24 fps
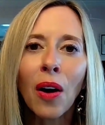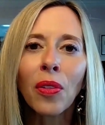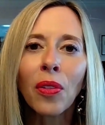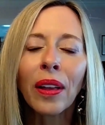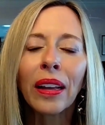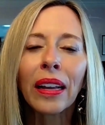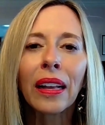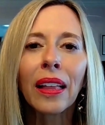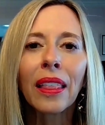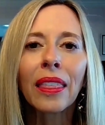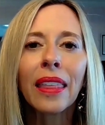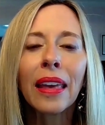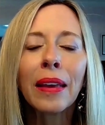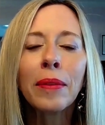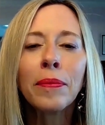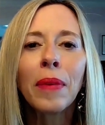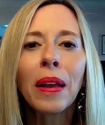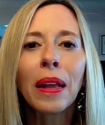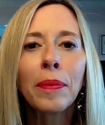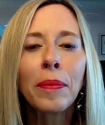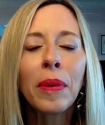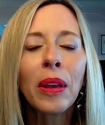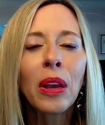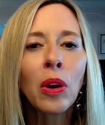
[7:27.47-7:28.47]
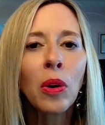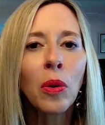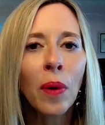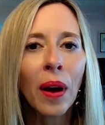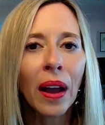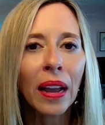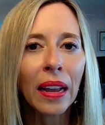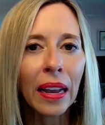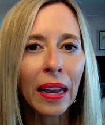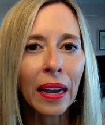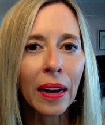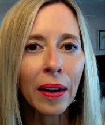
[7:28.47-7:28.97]
like they made me who
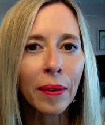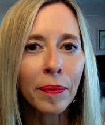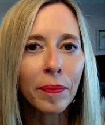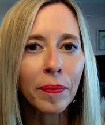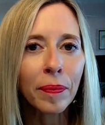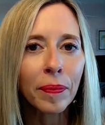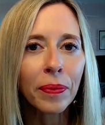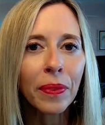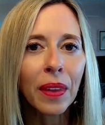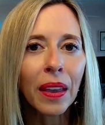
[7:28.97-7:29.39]
I am.